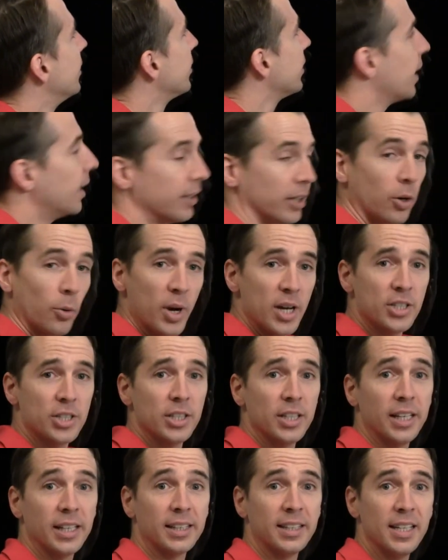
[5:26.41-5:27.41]
I've got an
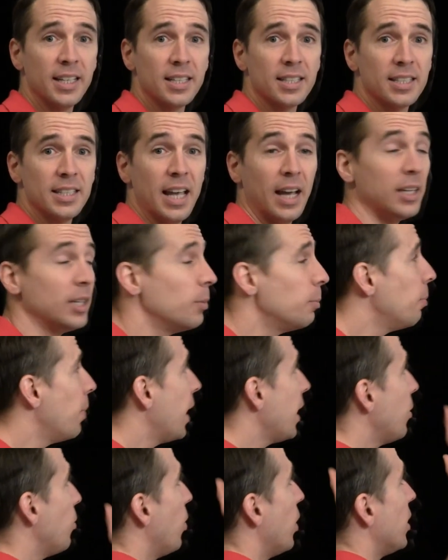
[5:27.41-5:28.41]
equation like this. Now you
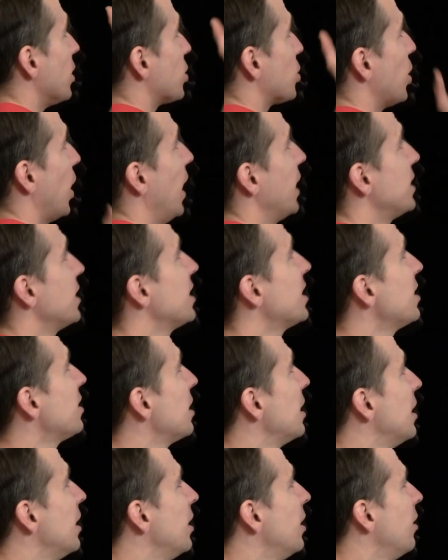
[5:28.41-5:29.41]
might want to try
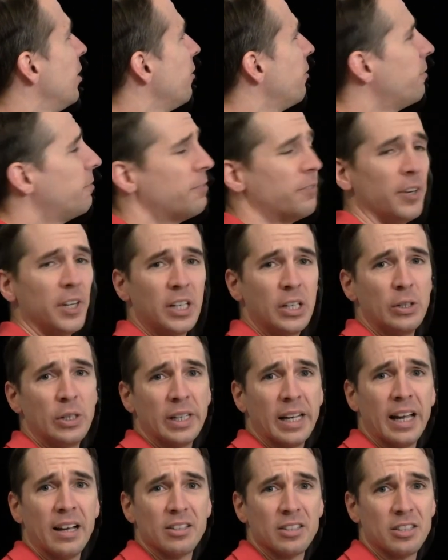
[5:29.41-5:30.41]
just
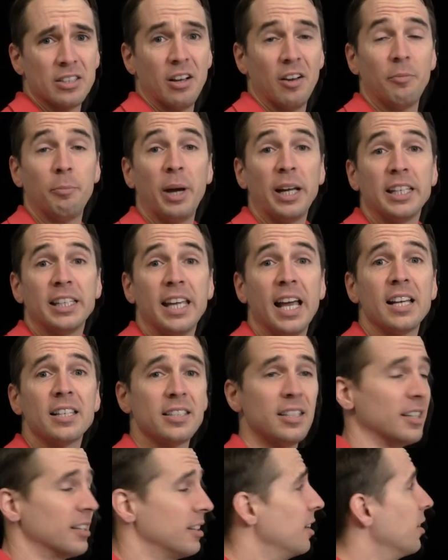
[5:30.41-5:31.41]
figuring out stuff by
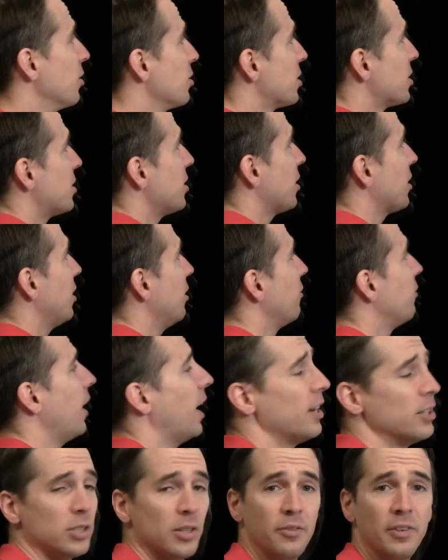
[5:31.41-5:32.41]
guessing. You know, stick in
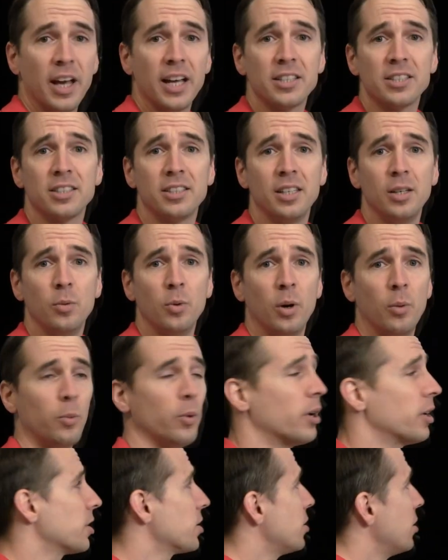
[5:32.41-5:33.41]
values of s, see what
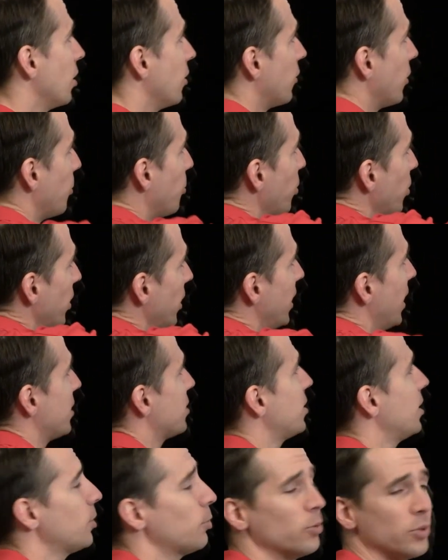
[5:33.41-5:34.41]
works. You know, if you put in
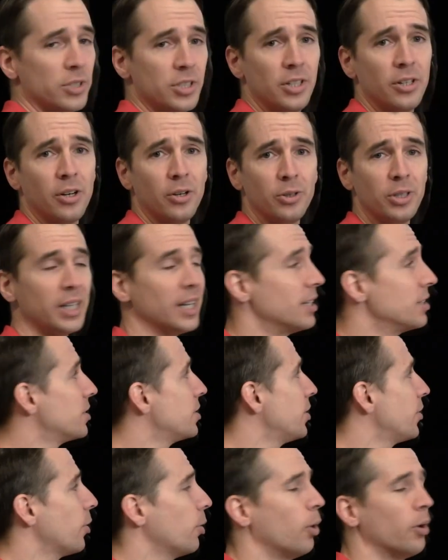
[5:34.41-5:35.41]
s equals zero, you get
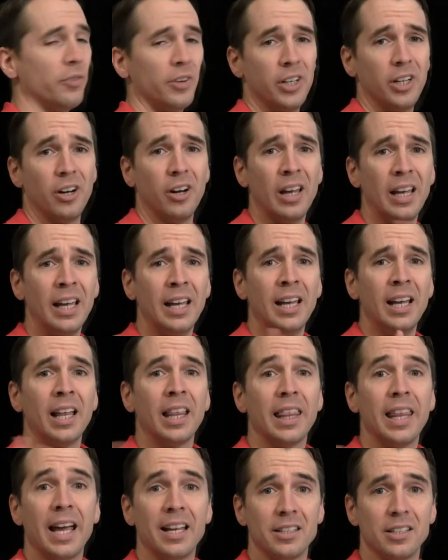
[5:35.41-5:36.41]
zero over here.
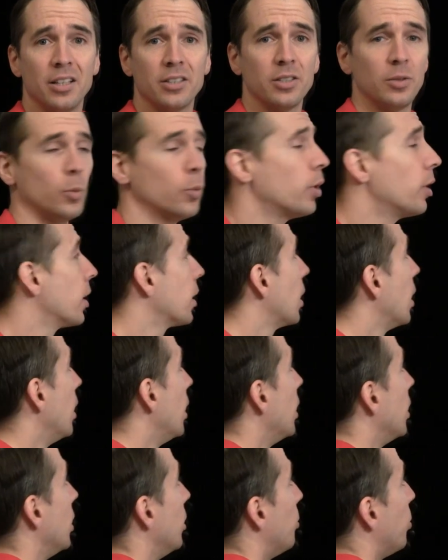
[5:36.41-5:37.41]
That doesn't work.
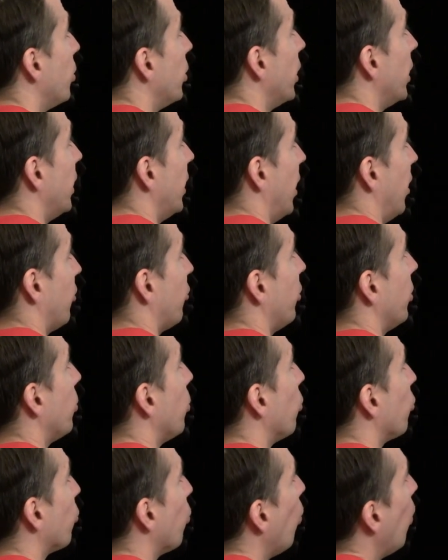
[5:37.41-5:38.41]
You put in s
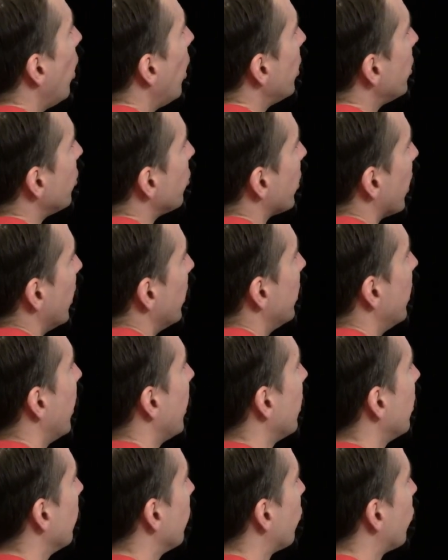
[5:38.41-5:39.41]
equals one, you'll get
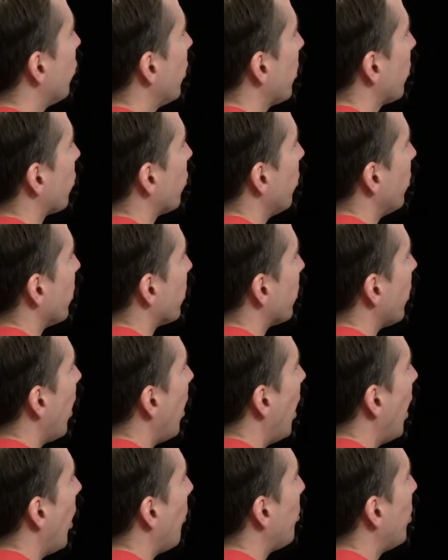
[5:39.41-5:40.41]
negative six on the
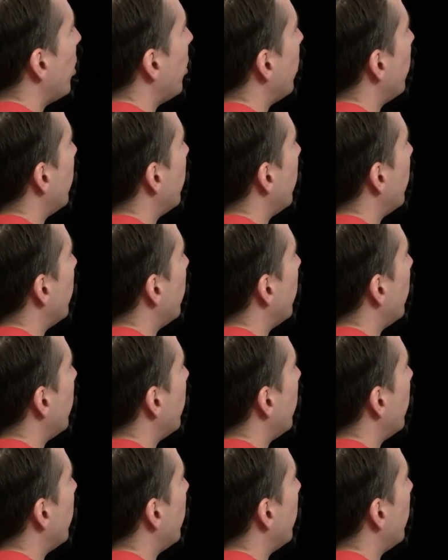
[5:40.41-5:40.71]
top.